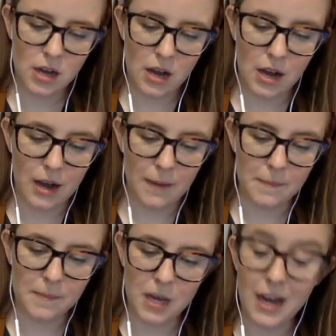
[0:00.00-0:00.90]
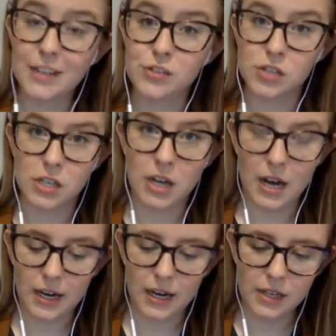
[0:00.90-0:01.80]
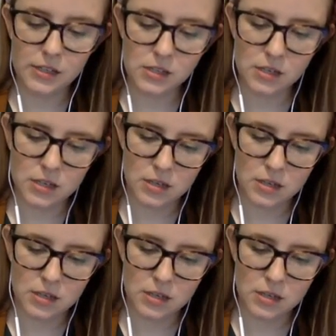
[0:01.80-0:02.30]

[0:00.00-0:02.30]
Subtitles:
hydrogen ions,